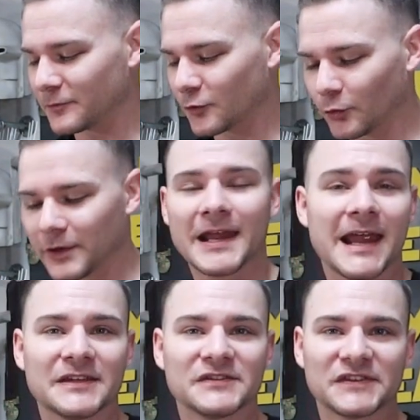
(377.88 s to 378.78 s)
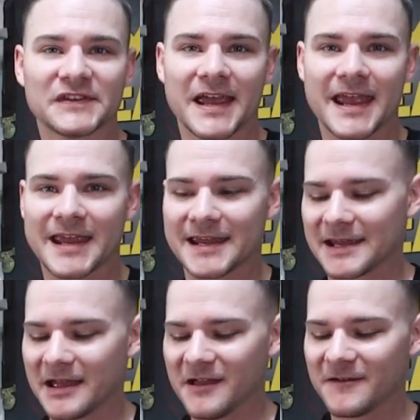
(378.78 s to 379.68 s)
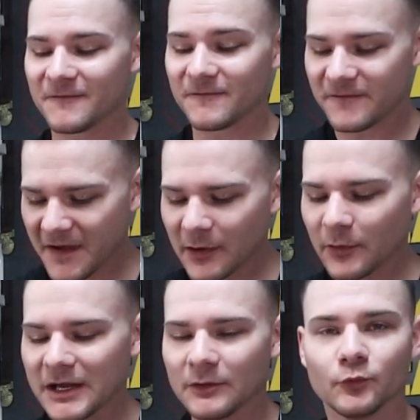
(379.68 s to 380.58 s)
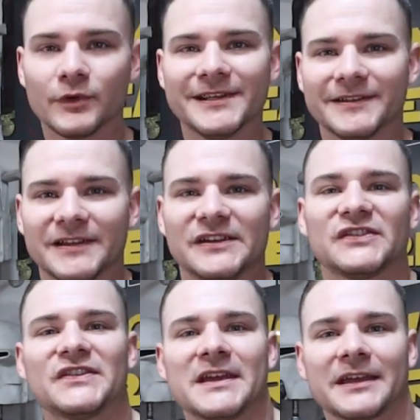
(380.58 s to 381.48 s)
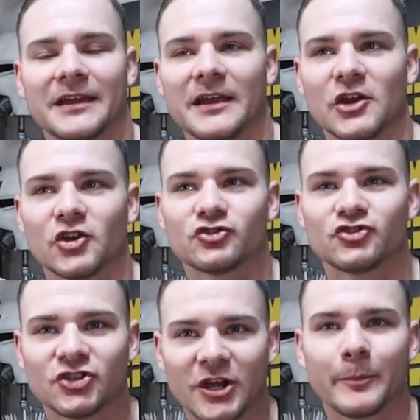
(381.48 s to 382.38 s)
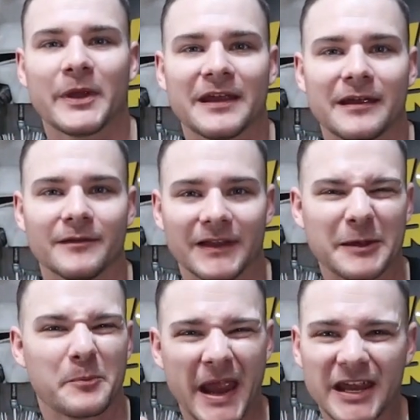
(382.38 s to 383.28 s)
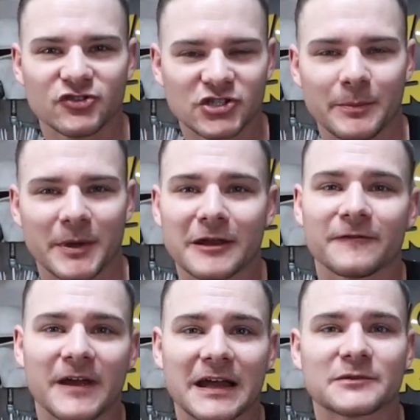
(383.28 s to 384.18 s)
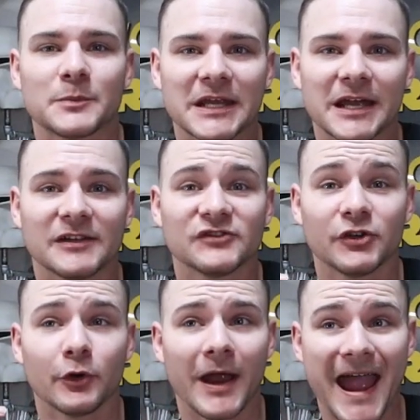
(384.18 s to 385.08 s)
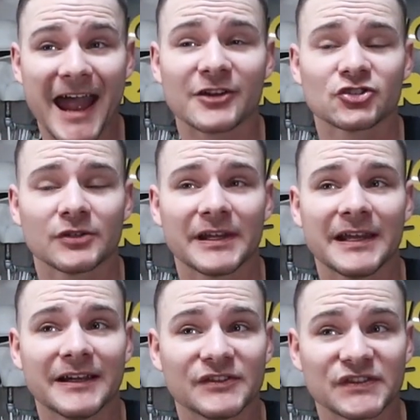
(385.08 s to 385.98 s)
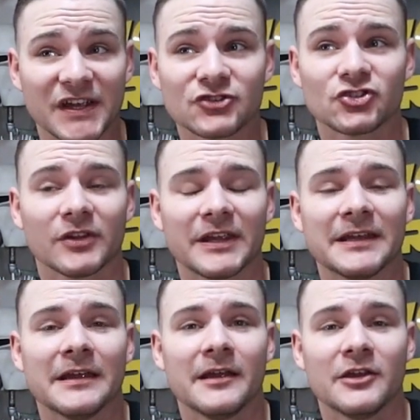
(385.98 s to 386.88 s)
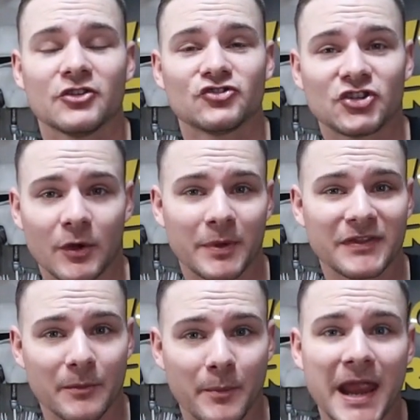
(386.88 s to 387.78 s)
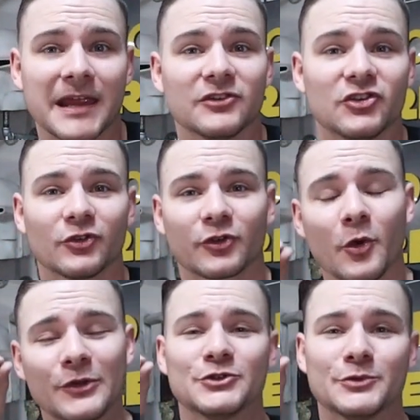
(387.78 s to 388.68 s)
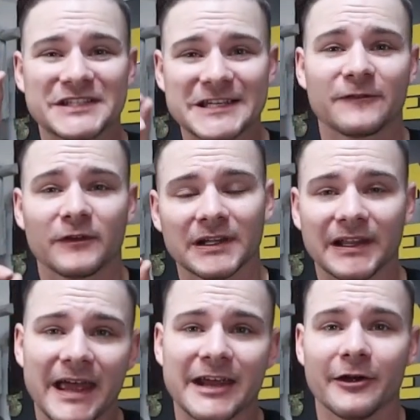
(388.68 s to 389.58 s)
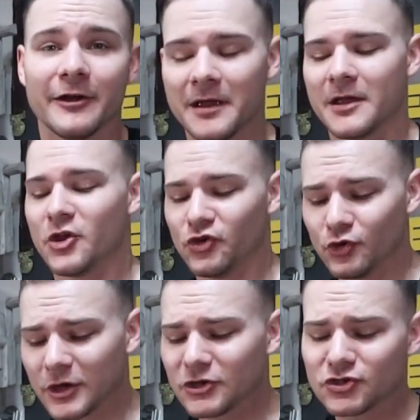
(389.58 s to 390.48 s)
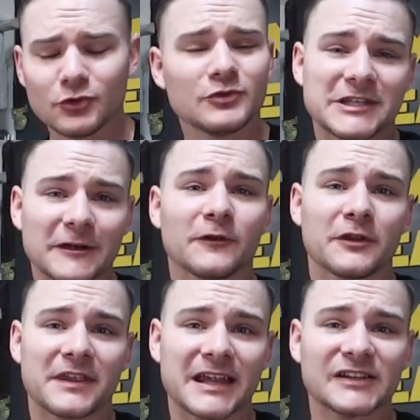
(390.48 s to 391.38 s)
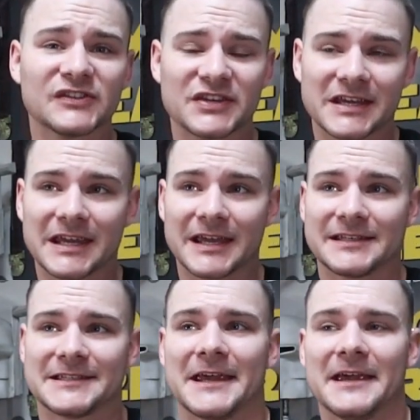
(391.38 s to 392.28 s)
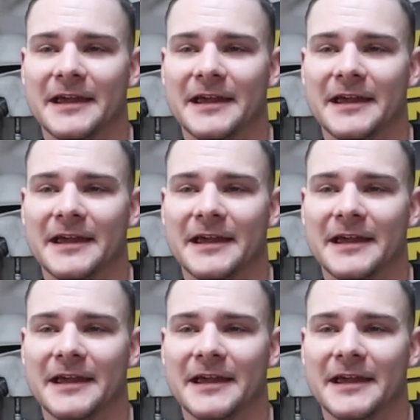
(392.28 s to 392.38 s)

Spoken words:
creates a very realistic chipping, like paint chipping effect, because you're actually essentially chipping the paint. You're going to a different layer. You can do different things to get